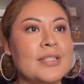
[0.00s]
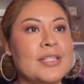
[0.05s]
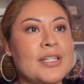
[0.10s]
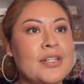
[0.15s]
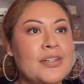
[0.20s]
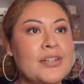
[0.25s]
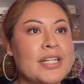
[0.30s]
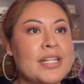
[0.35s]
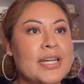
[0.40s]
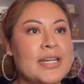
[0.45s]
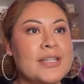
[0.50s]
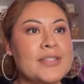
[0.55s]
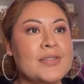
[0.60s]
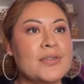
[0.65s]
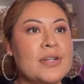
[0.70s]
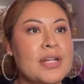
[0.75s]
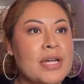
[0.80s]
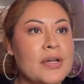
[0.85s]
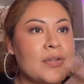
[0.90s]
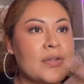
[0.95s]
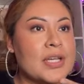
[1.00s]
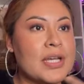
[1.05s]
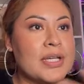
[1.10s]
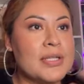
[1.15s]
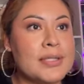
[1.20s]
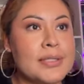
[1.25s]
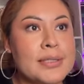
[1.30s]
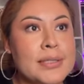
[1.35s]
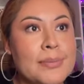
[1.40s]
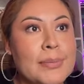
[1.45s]
All right, guys. So now you guys
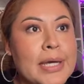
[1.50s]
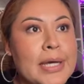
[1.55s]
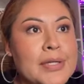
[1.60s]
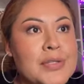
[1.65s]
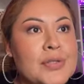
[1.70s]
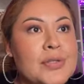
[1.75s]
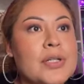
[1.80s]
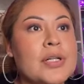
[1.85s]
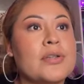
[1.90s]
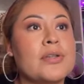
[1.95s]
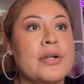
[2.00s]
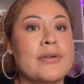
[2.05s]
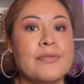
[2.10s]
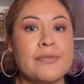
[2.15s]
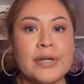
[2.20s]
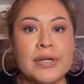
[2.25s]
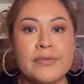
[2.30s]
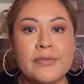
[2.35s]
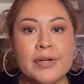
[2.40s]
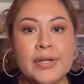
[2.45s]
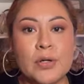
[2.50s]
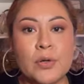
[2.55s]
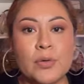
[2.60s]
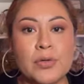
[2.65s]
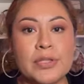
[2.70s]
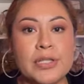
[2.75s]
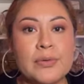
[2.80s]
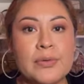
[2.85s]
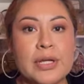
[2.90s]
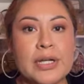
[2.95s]
can see my actual color. I'm very, very
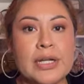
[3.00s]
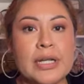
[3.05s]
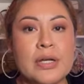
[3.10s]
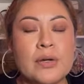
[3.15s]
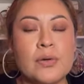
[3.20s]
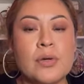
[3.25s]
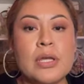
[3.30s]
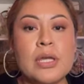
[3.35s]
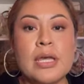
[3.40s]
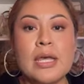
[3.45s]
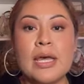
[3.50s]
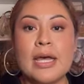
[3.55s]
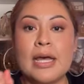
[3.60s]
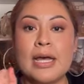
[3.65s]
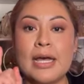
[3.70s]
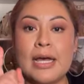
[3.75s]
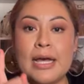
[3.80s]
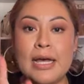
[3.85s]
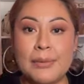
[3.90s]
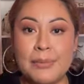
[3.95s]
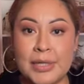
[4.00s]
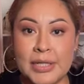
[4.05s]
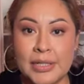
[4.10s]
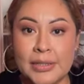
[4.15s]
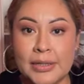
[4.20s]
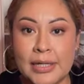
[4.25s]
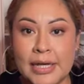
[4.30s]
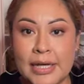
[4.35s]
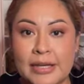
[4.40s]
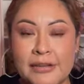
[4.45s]
oily right now. I'm in a
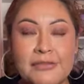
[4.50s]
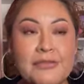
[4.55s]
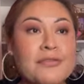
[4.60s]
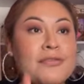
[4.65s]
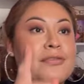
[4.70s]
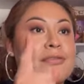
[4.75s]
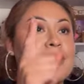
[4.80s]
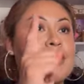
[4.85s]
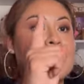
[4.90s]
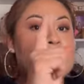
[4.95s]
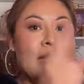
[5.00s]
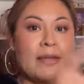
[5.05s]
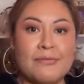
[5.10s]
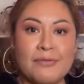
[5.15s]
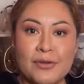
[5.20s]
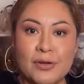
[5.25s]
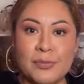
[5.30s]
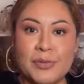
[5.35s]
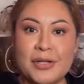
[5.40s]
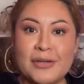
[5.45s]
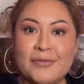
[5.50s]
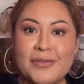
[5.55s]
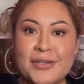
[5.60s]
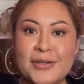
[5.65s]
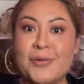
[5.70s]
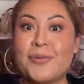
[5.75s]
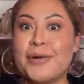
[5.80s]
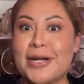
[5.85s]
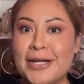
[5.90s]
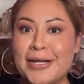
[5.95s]
live and I'm filming a
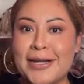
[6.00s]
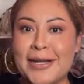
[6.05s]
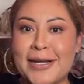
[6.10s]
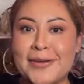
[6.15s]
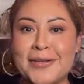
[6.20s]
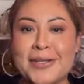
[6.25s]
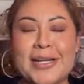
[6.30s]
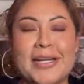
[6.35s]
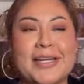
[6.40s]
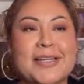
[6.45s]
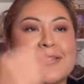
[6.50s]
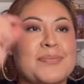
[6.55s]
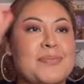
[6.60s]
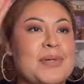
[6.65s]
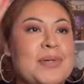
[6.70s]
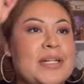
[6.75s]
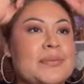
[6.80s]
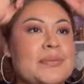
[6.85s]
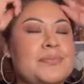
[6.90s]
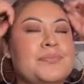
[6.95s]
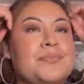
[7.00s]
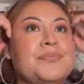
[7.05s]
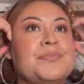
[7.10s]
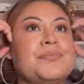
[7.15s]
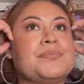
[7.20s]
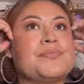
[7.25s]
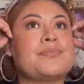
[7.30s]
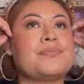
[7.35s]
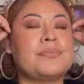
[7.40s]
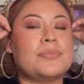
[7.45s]
video right now, you guys. But
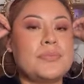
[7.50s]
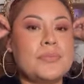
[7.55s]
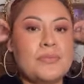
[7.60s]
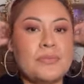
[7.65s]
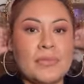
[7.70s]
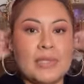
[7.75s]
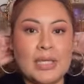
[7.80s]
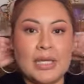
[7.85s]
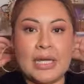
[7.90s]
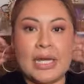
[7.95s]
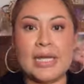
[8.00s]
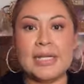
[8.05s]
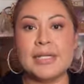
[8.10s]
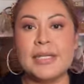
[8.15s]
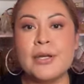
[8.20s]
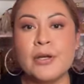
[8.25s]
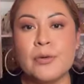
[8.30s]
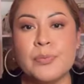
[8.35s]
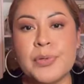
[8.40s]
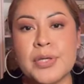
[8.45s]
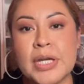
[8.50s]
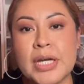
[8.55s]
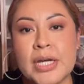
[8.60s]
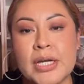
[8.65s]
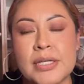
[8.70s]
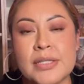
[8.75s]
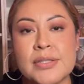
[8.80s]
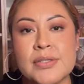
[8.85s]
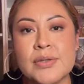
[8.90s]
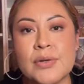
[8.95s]
I need help, you
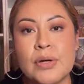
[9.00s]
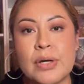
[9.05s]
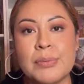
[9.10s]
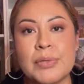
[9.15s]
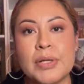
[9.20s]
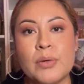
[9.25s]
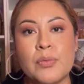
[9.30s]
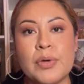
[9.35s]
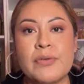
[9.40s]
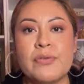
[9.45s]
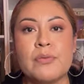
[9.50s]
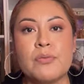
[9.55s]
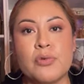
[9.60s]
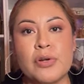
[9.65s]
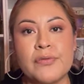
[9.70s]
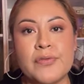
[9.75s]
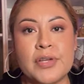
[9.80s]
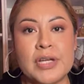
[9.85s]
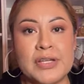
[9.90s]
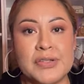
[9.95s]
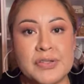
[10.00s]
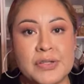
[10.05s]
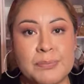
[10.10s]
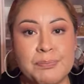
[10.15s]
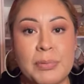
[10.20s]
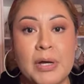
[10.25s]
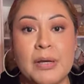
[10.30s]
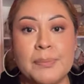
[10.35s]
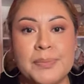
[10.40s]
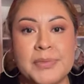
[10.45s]
guys. So I'm going to wait for more of you guys to
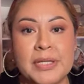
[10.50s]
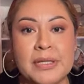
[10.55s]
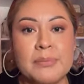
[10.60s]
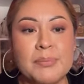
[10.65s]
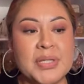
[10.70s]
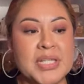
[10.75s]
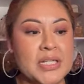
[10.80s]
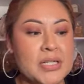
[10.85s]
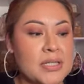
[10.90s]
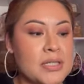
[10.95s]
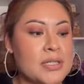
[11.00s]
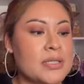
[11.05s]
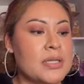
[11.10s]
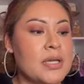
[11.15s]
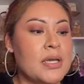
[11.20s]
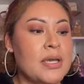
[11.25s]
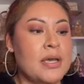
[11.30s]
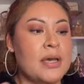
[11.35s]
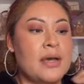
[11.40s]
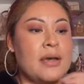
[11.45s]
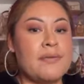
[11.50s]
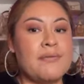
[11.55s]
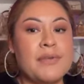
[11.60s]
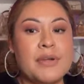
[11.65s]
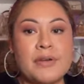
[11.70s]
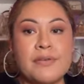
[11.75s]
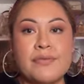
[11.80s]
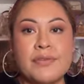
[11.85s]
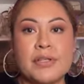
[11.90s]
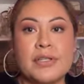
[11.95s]
pop in because I'm
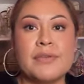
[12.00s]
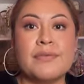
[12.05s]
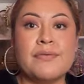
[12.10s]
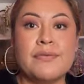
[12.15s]
very feeling